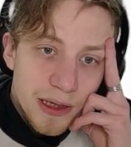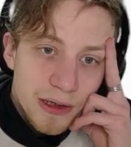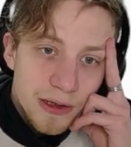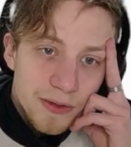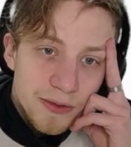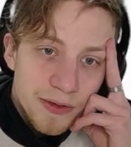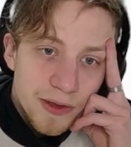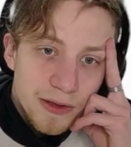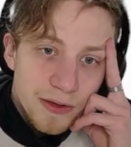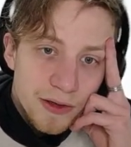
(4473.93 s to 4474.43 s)
a
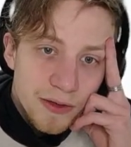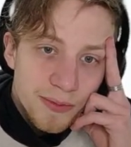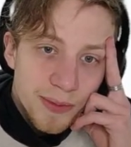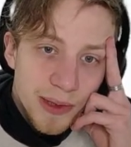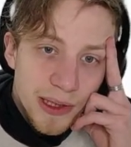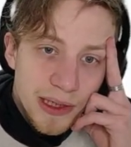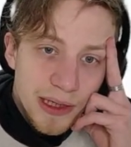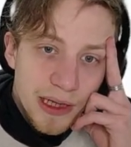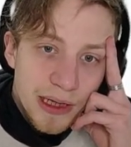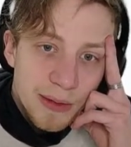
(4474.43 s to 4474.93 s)
cozy
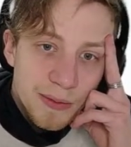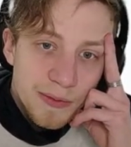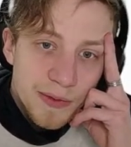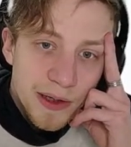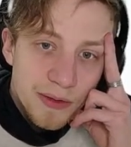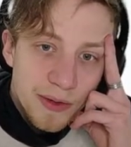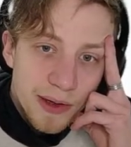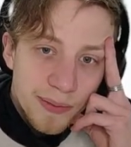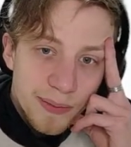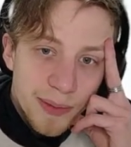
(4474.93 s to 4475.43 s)
Sorpa game
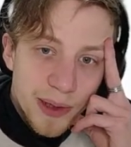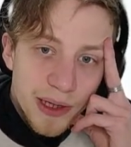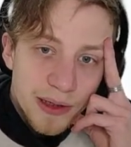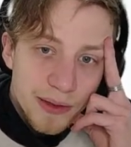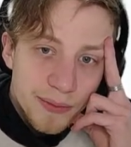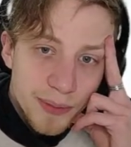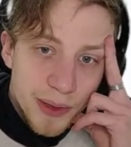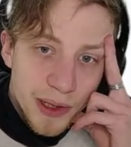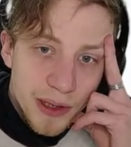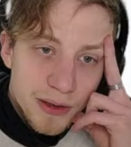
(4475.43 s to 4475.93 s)
where you
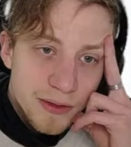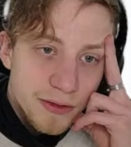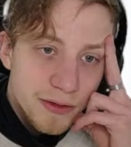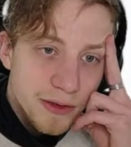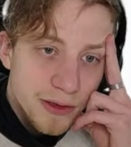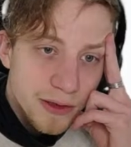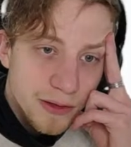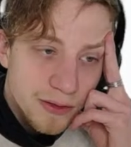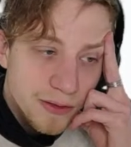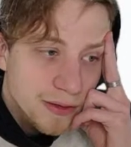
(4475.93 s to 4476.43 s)
embody a bird
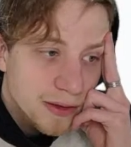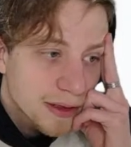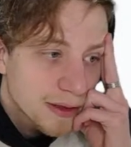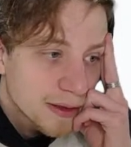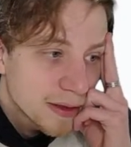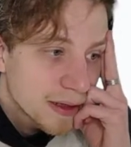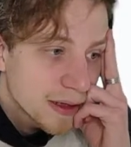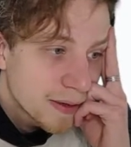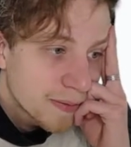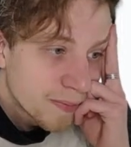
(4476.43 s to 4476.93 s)
soaring through
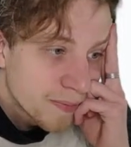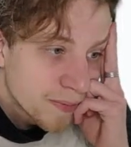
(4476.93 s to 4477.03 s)
skies. Yeah.